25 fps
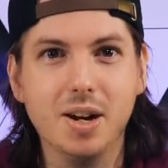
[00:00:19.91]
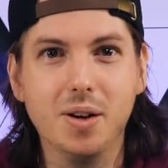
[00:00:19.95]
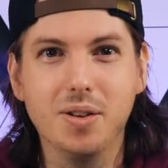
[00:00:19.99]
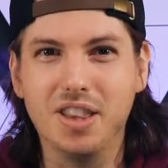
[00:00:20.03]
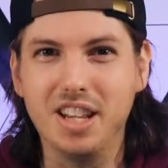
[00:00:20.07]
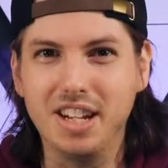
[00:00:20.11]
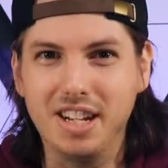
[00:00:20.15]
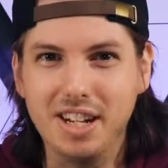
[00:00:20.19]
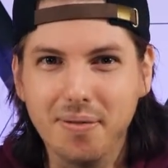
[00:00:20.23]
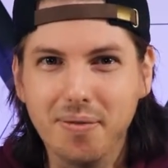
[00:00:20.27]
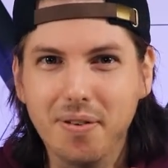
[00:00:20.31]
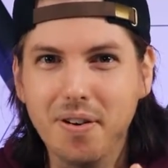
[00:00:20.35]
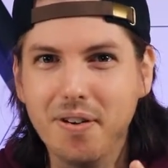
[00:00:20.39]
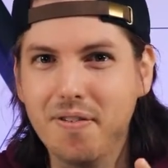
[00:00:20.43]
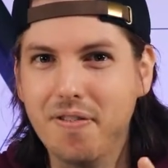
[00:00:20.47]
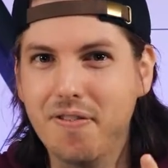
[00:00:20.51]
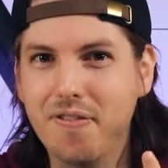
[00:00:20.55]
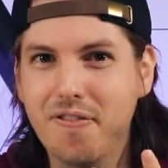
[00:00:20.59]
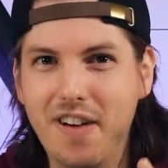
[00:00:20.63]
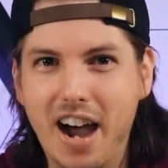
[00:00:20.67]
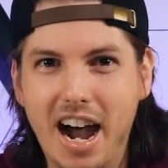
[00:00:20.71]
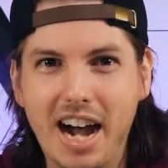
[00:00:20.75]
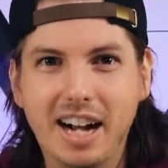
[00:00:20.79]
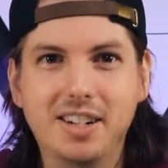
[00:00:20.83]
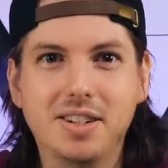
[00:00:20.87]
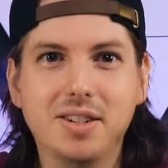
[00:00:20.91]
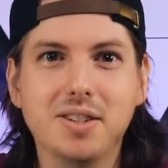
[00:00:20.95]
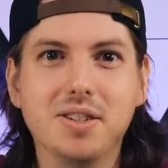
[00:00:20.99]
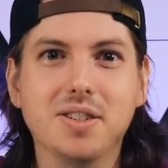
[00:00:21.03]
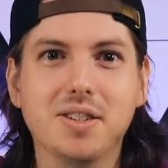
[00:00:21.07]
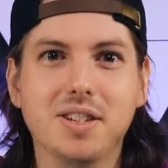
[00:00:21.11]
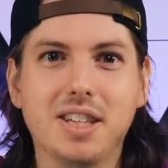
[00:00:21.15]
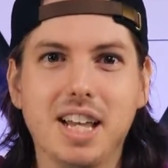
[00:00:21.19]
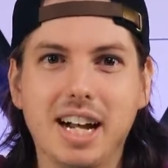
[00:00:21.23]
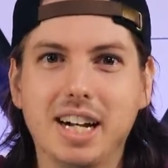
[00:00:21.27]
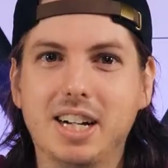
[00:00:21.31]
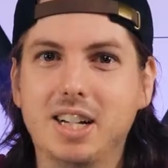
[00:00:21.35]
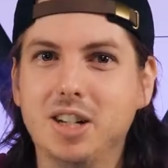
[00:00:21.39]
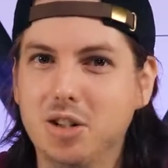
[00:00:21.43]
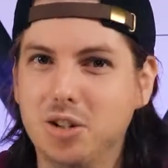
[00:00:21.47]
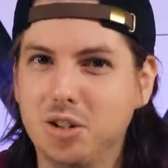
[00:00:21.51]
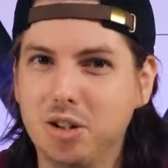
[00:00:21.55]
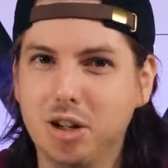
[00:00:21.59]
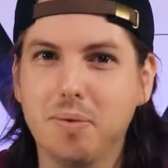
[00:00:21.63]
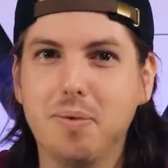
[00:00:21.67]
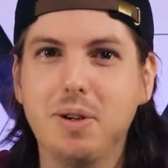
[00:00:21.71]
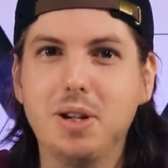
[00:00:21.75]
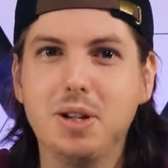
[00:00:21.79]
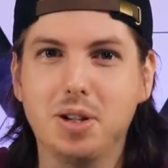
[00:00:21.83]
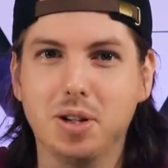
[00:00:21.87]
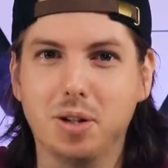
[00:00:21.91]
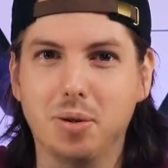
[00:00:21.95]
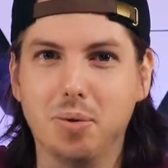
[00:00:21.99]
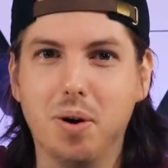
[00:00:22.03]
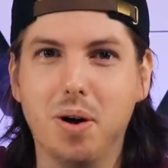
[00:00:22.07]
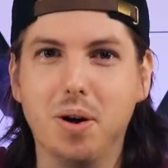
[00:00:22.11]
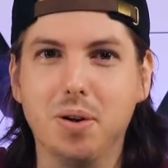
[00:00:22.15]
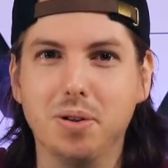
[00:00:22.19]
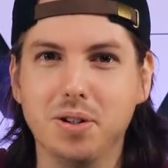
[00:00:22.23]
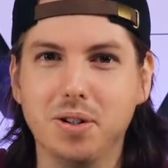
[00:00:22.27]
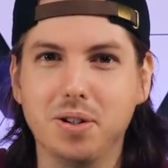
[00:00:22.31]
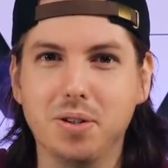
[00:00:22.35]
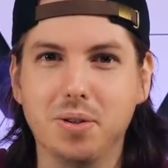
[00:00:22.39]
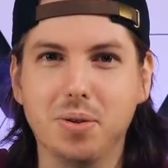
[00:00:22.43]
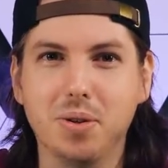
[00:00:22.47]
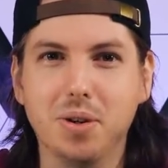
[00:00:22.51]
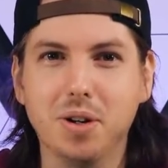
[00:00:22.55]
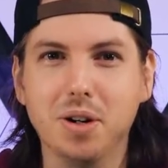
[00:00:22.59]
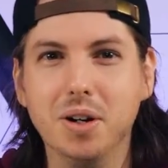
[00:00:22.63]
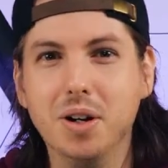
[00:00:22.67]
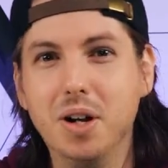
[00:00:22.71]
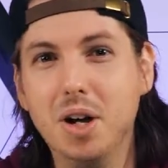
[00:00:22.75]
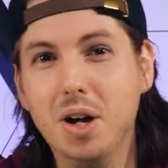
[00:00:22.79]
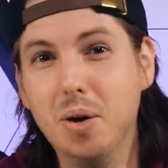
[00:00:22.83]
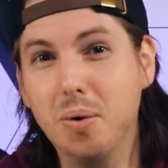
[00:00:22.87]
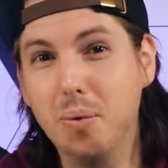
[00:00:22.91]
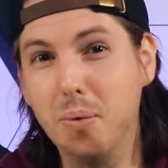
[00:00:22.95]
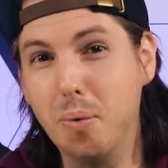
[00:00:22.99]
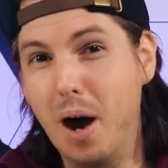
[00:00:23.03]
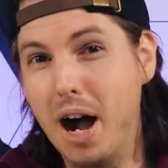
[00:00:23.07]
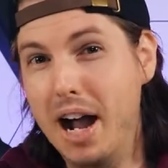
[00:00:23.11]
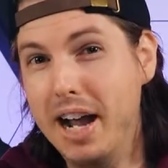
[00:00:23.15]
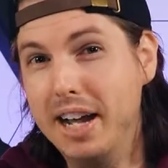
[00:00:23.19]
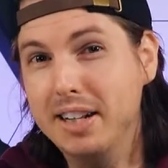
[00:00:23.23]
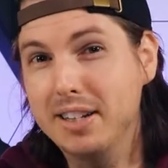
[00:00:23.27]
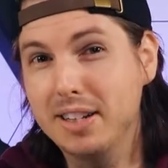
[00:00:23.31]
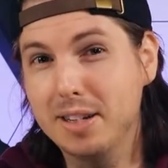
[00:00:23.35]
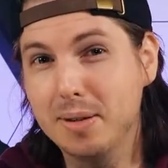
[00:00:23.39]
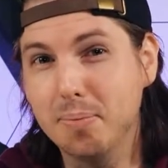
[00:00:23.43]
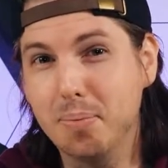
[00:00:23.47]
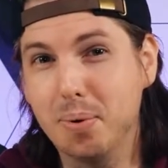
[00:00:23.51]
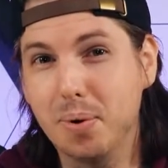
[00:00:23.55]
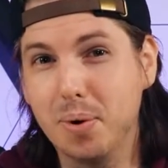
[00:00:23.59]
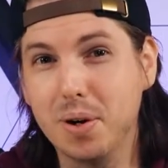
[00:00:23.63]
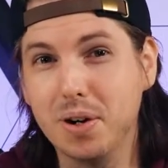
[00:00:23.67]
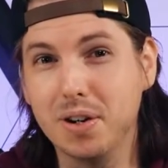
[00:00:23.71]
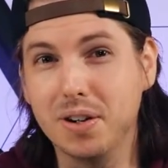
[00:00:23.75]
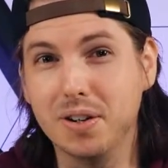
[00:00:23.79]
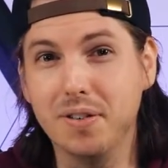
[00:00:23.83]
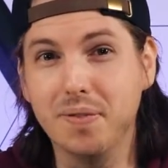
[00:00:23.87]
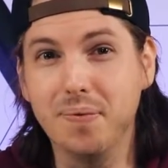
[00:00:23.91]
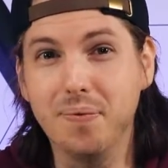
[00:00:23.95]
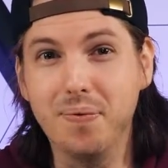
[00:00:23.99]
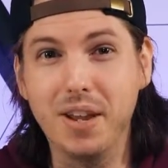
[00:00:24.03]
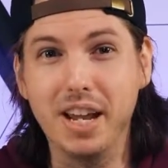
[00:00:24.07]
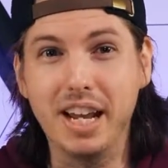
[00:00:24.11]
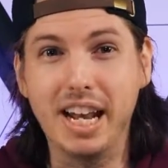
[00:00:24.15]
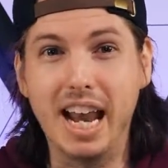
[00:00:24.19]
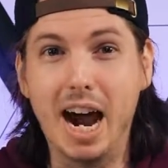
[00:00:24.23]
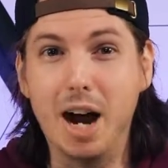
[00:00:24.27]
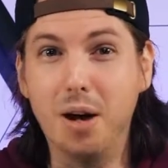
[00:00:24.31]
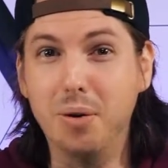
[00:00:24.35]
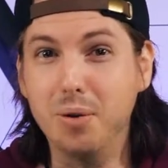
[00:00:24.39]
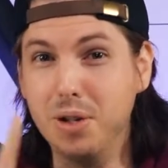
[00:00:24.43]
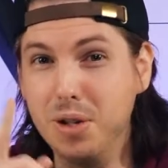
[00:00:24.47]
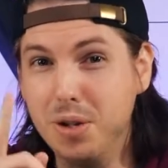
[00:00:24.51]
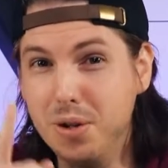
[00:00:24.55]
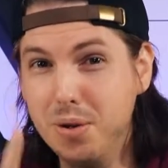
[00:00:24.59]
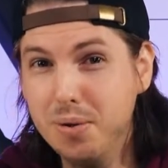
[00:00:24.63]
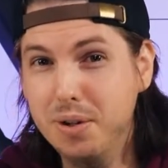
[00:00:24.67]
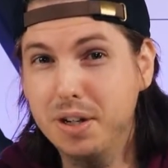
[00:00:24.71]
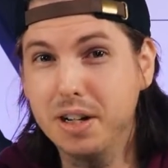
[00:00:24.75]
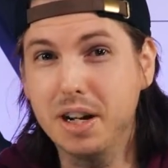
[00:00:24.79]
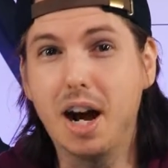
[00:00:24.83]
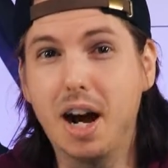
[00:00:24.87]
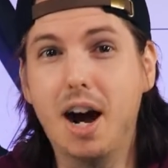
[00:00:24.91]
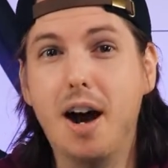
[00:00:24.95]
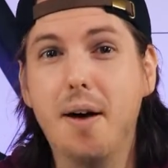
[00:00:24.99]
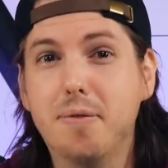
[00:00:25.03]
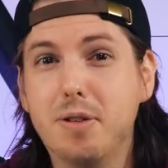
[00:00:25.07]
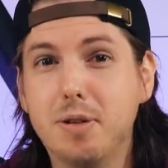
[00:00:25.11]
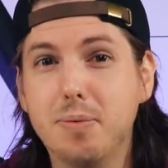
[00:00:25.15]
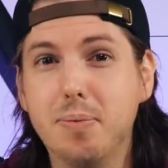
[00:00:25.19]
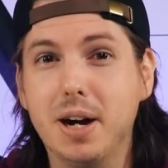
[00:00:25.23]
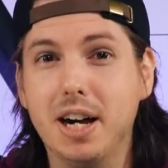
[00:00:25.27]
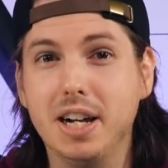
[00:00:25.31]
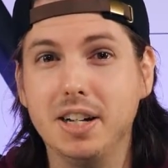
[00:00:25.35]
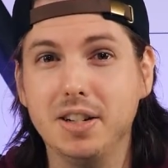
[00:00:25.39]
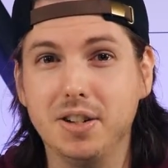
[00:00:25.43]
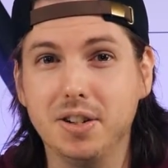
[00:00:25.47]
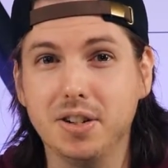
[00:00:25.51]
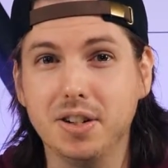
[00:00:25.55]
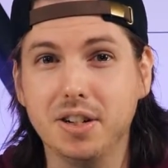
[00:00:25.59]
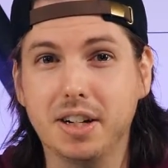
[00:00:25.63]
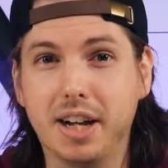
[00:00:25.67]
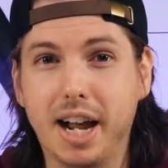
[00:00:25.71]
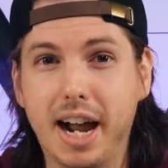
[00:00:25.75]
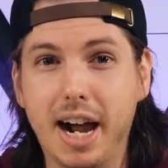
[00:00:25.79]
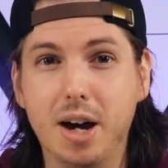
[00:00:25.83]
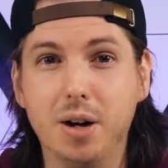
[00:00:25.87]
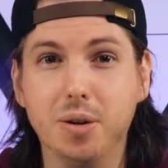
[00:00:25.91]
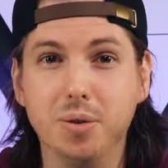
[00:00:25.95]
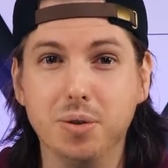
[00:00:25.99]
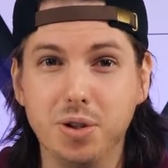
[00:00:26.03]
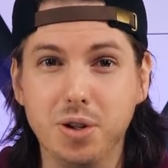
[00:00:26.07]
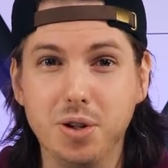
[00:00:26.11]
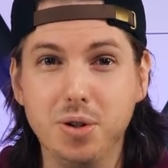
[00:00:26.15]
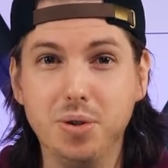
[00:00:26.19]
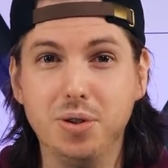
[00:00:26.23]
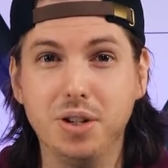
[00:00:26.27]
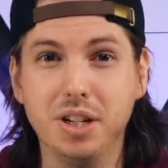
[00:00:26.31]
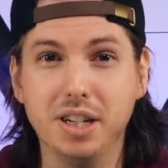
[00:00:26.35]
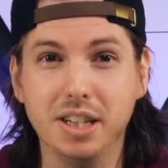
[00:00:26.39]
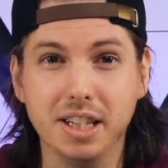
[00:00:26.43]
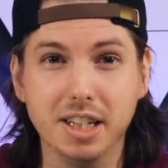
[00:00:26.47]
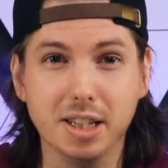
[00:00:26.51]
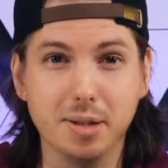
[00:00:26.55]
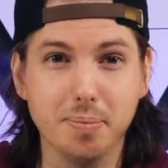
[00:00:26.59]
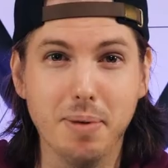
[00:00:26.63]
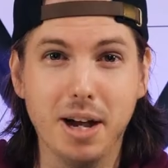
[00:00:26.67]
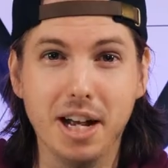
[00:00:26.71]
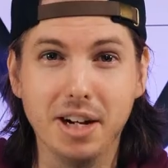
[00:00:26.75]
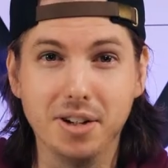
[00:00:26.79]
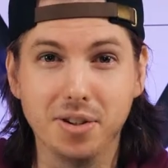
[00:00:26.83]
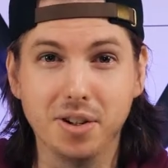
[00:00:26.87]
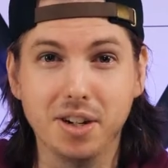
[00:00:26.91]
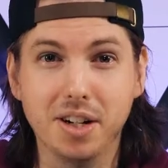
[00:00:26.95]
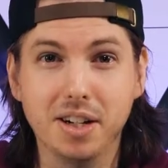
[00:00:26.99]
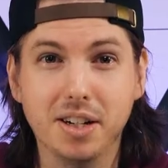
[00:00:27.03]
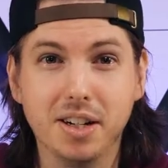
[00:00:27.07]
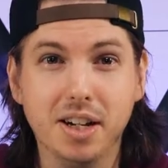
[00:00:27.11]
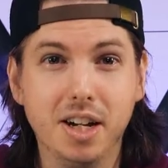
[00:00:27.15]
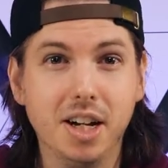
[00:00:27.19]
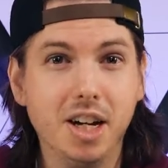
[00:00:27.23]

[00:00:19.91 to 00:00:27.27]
the different factors that contribute to Quality Score, why it's important, and how you can optimize your account using this metric.